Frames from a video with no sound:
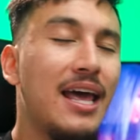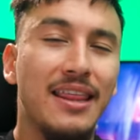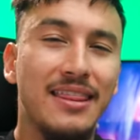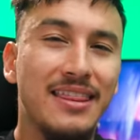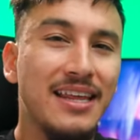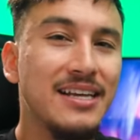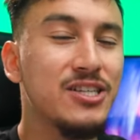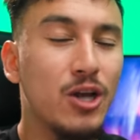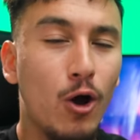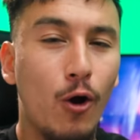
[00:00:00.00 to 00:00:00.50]

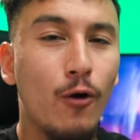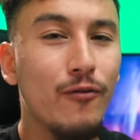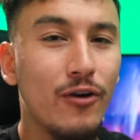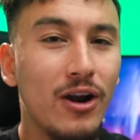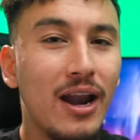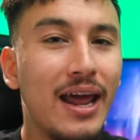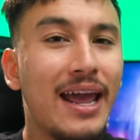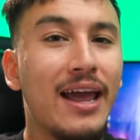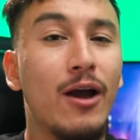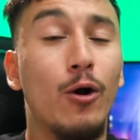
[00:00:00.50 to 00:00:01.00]
This
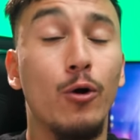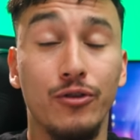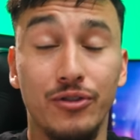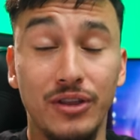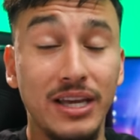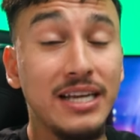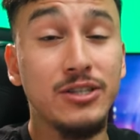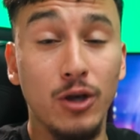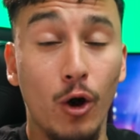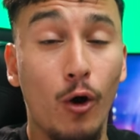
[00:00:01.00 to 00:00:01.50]
overlay, or
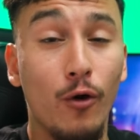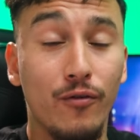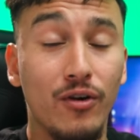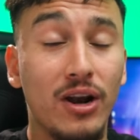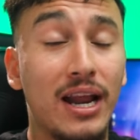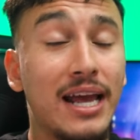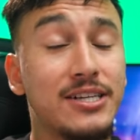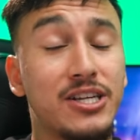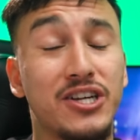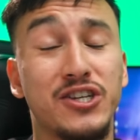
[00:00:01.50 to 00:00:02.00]
these
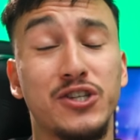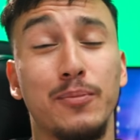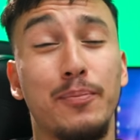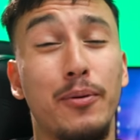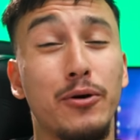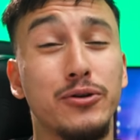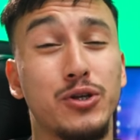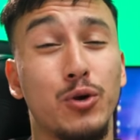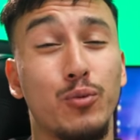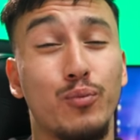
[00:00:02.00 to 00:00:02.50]
overlays, are
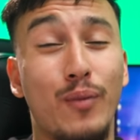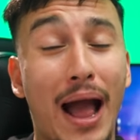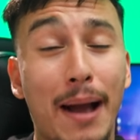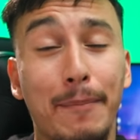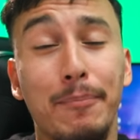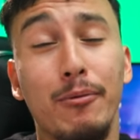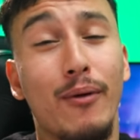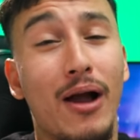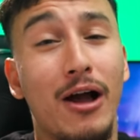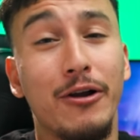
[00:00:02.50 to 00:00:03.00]
supposed to wrap
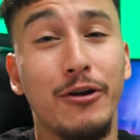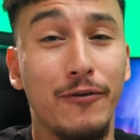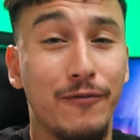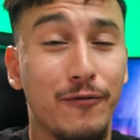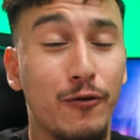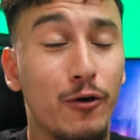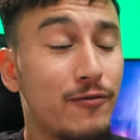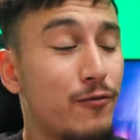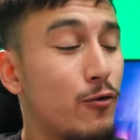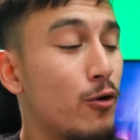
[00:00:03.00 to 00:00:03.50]
around your
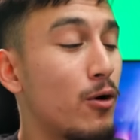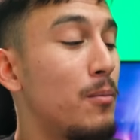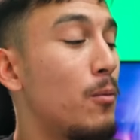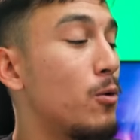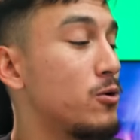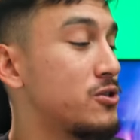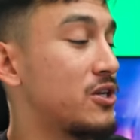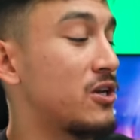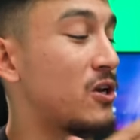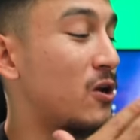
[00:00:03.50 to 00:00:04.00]
foot for a more
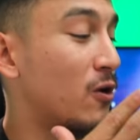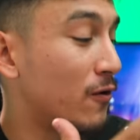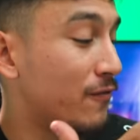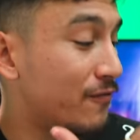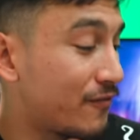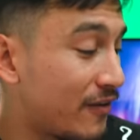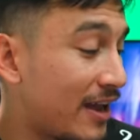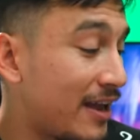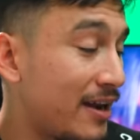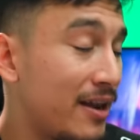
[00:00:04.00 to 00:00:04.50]
secure
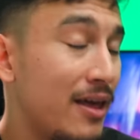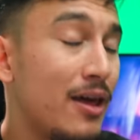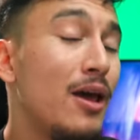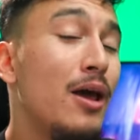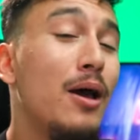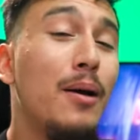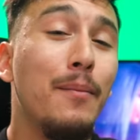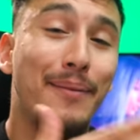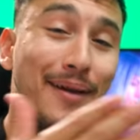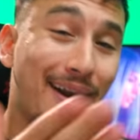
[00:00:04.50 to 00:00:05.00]
fit,
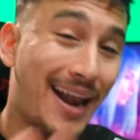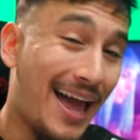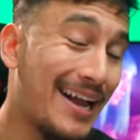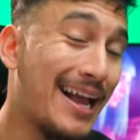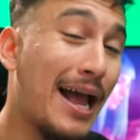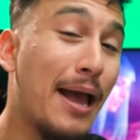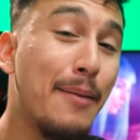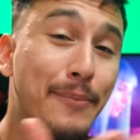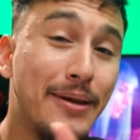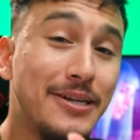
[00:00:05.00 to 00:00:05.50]
but like
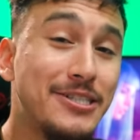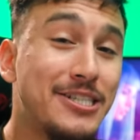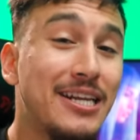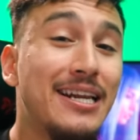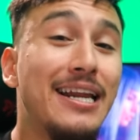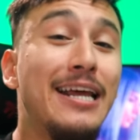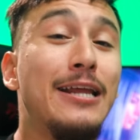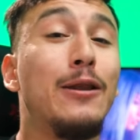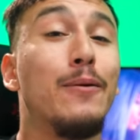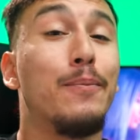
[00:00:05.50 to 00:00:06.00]
I mentioned
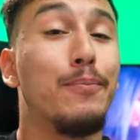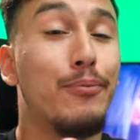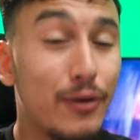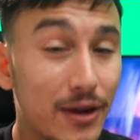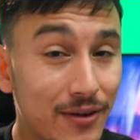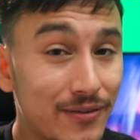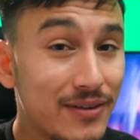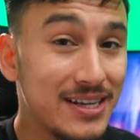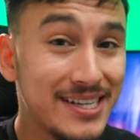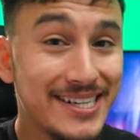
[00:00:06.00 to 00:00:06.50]
in the
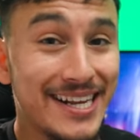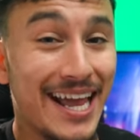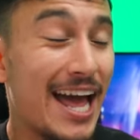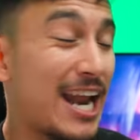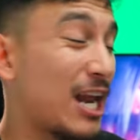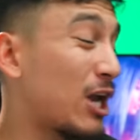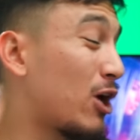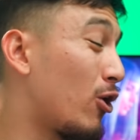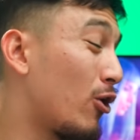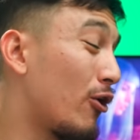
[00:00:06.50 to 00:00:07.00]
previous
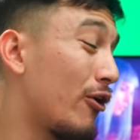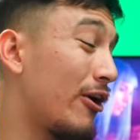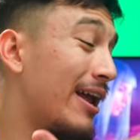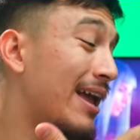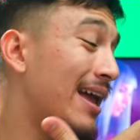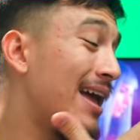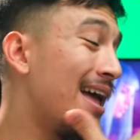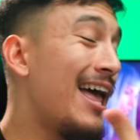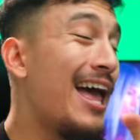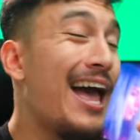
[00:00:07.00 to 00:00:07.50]

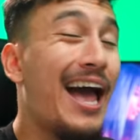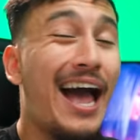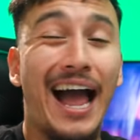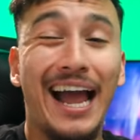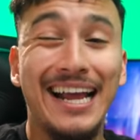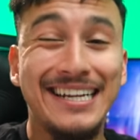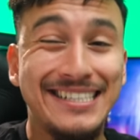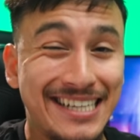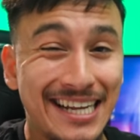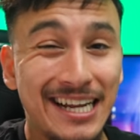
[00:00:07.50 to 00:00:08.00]
category,
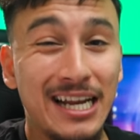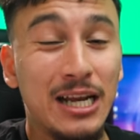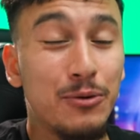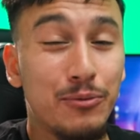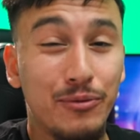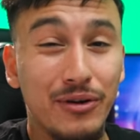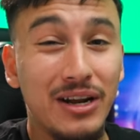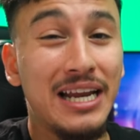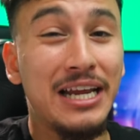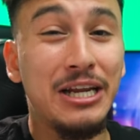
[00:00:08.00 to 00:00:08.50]
I didn't
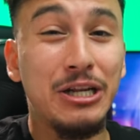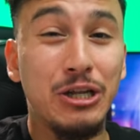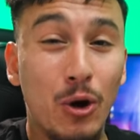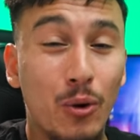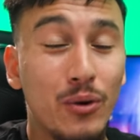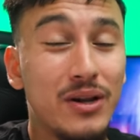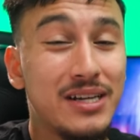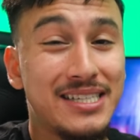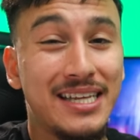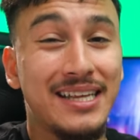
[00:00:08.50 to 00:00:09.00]
really
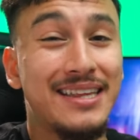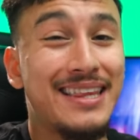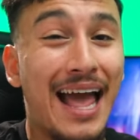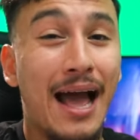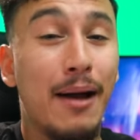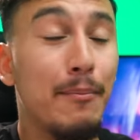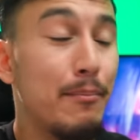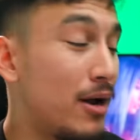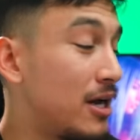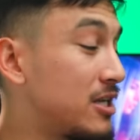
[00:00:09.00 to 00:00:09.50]
notice it
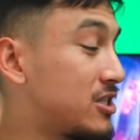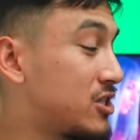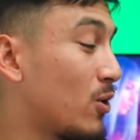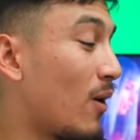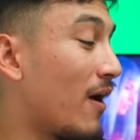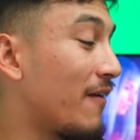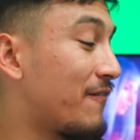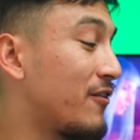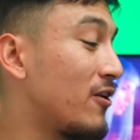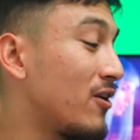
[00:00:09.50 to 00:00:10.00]
that much, so
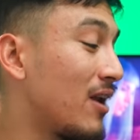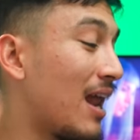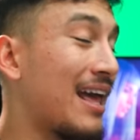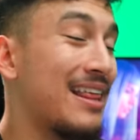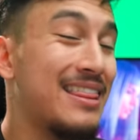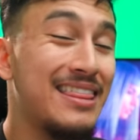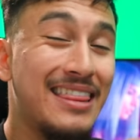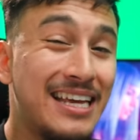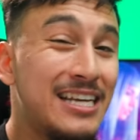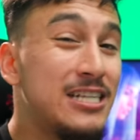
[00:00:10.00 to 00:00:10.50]
I feel
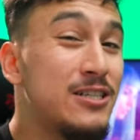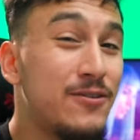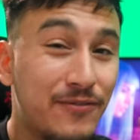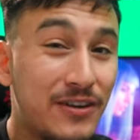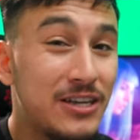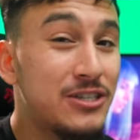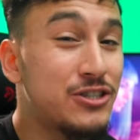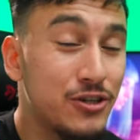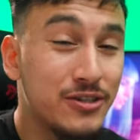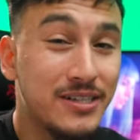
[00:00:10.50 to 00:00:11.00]
like these
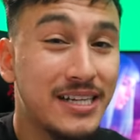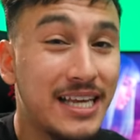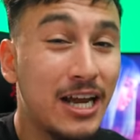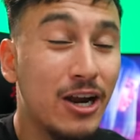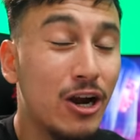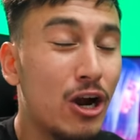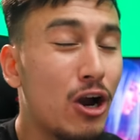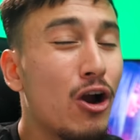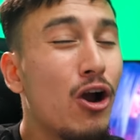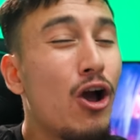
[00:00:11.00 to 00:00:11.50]
features
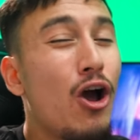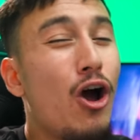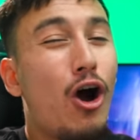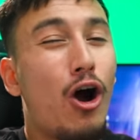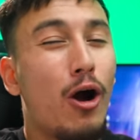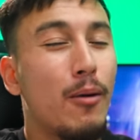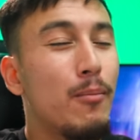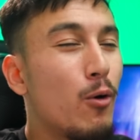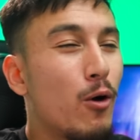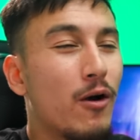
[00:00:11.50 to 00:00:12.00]
here
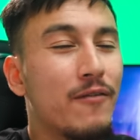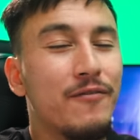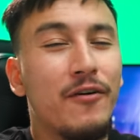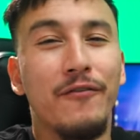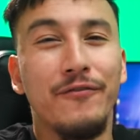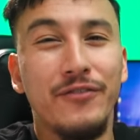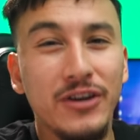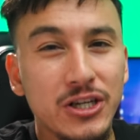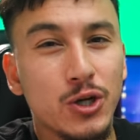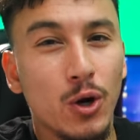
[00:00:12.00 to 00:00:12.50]
are more of a
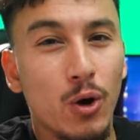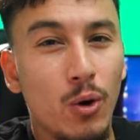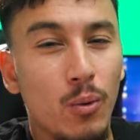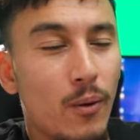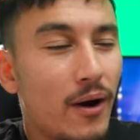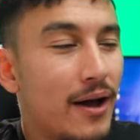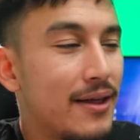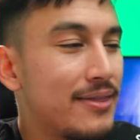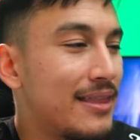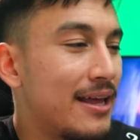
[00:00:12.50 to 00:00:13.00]
visual
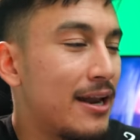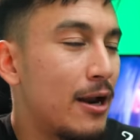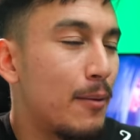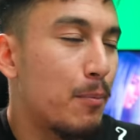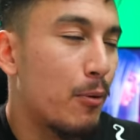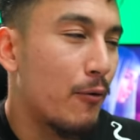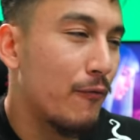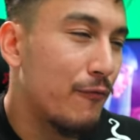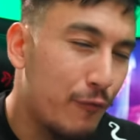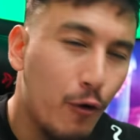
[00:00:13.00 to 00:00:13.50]
one than a
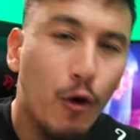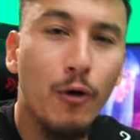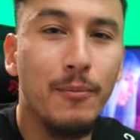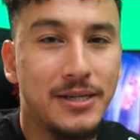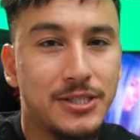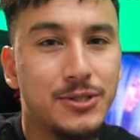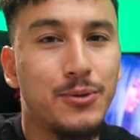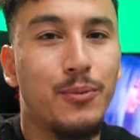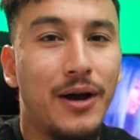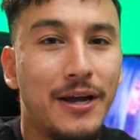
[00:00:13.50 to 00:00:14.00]

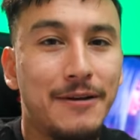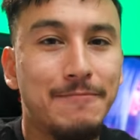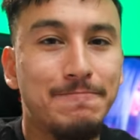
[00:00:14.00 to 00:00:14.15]
performance one.